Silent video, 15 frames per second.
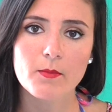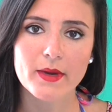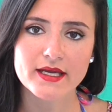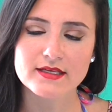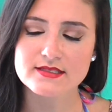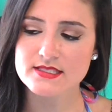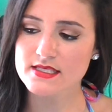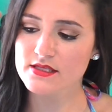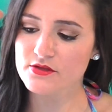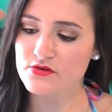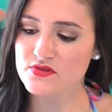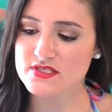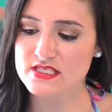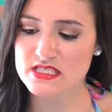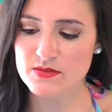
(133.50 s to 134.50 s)
my
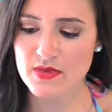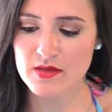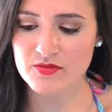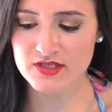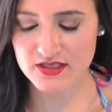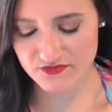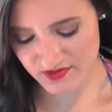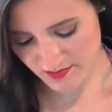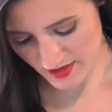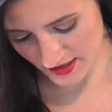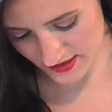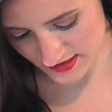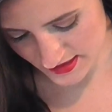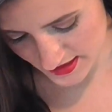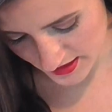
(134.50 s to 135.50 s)
concealer. This is the Maybelline Fit
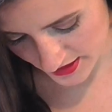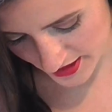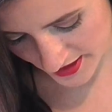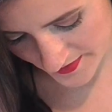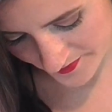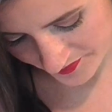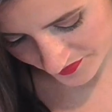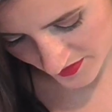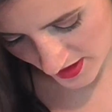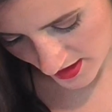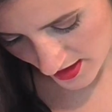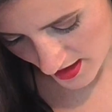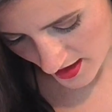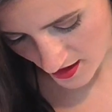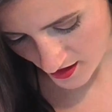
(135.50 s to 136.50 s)
Me Concealer.
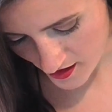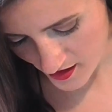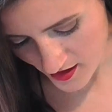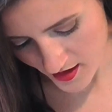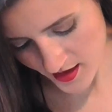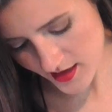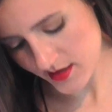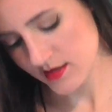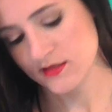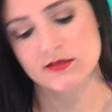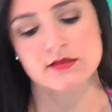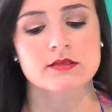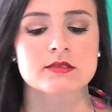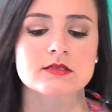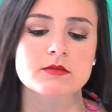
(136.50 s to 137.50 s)

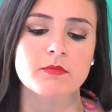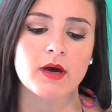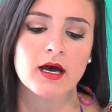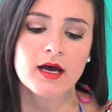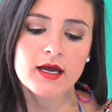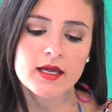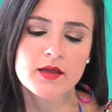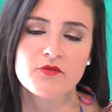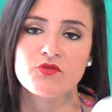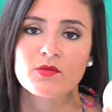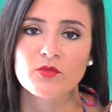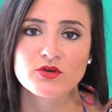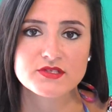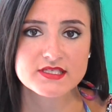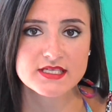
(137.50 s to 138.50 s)
And my
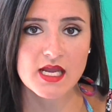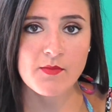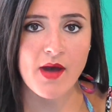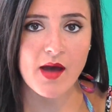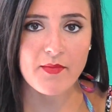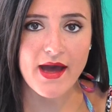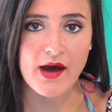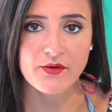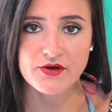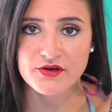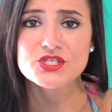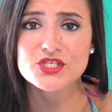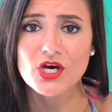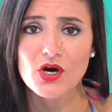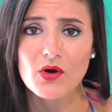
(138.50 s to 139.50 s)
Rimmel Stay Matte Powder.
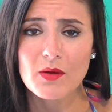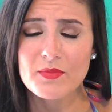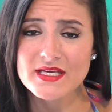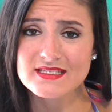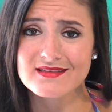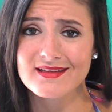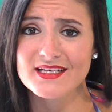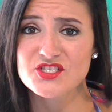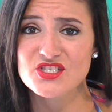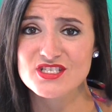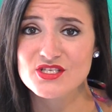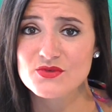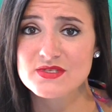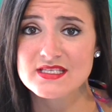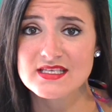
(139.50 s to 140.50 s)
So basically I
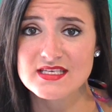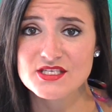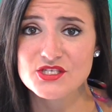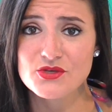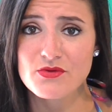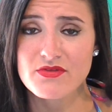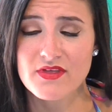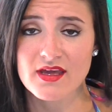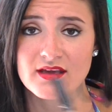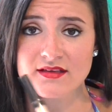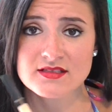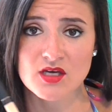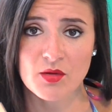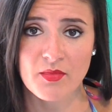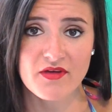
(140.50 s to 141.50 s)
just used these two
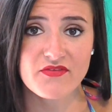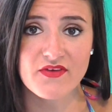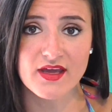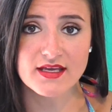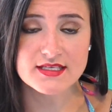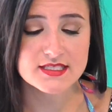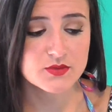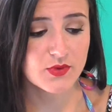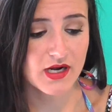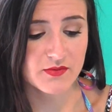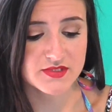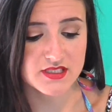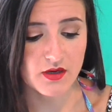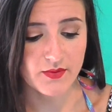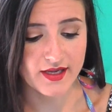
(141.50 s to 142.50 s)
things on my face when I
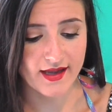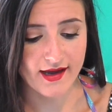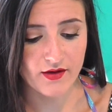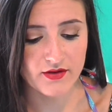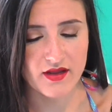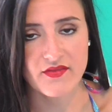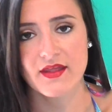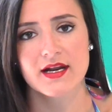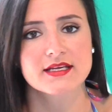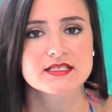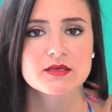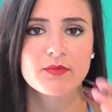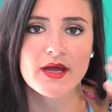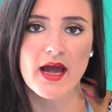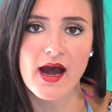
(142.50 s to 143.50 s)
was going out, and then I
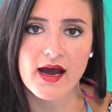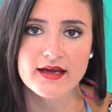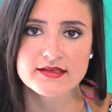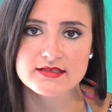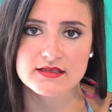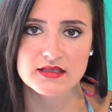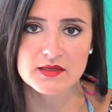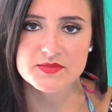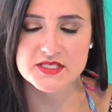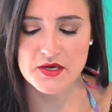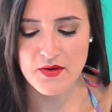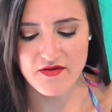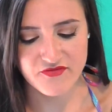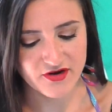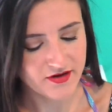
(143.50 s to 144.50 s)
did my eyes and lips,
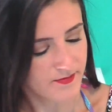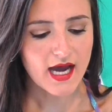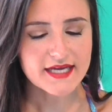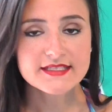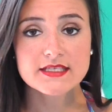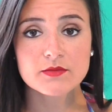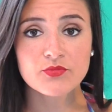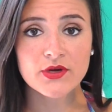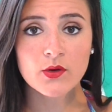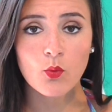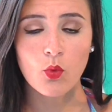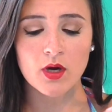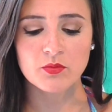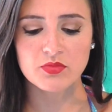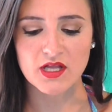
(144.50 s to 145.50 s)
however. I did
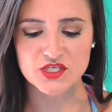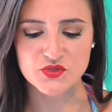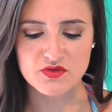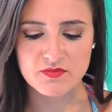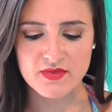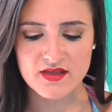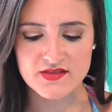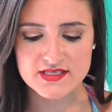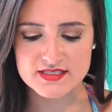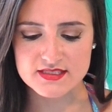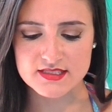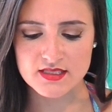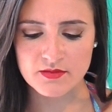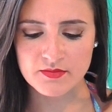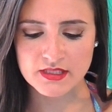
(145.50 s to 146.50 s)
bring one blush with me. This
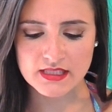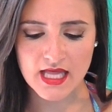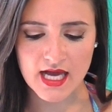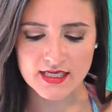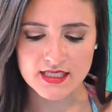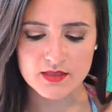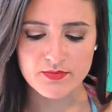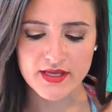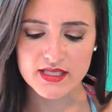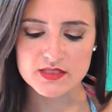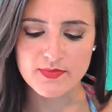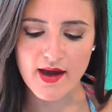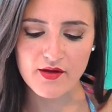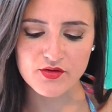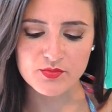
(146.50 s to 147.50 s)
is the Milani
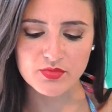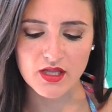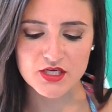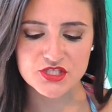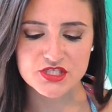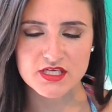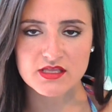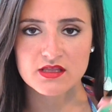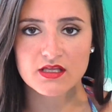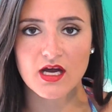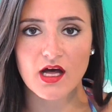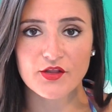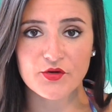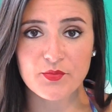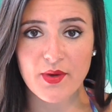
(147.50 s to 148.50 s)
Baked Powder Blush in the
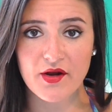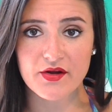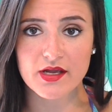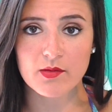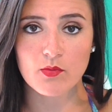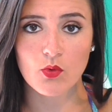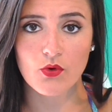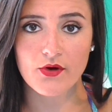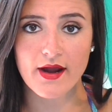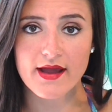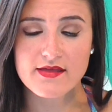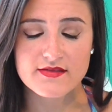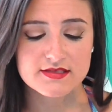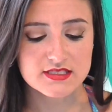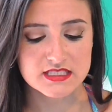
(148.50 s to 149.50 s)
color Berry
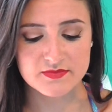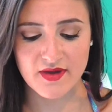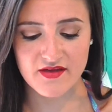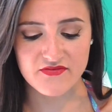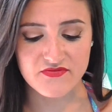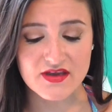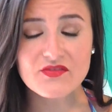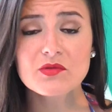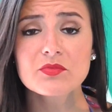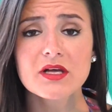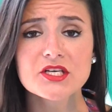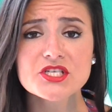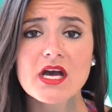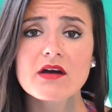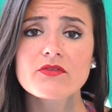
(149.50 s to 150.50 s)
Amore. This is my favorite
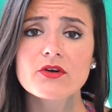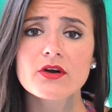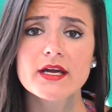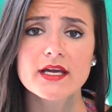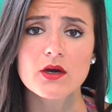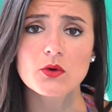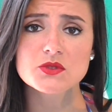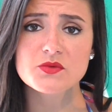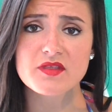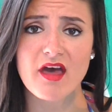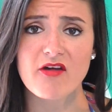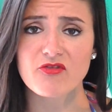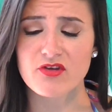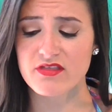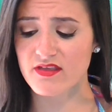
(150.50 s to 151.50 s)
blush ever. It goes with
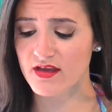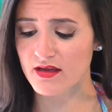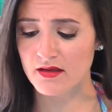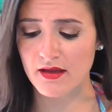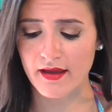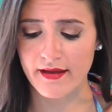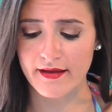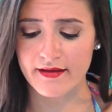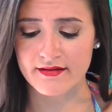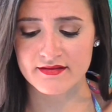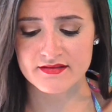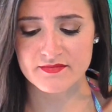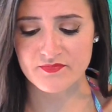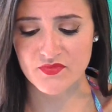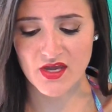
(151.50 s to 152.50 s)
everything,
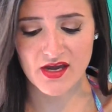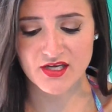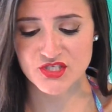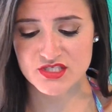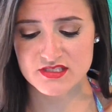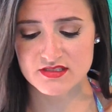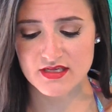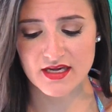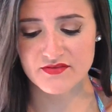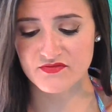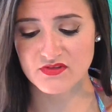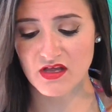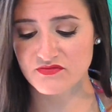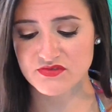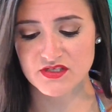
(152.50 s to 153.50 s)
and yeah,
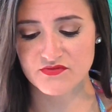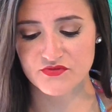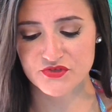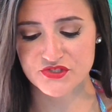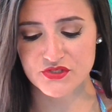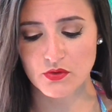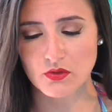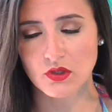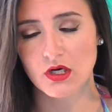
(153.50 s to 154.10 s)
I've loved it for so